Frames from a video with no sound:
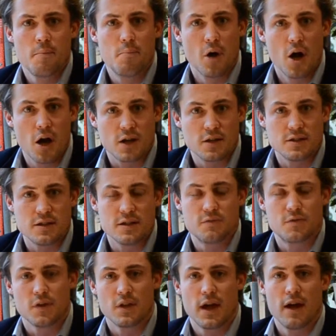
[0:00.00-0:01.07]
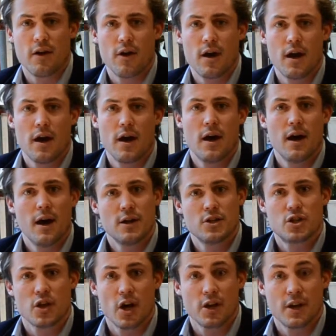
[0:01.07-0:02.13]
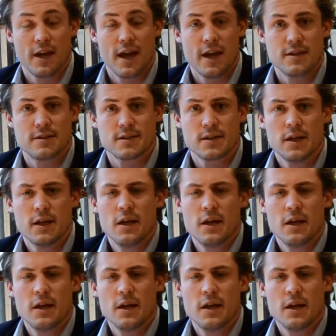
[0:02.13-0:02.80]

Burgundy for their Chardonnays.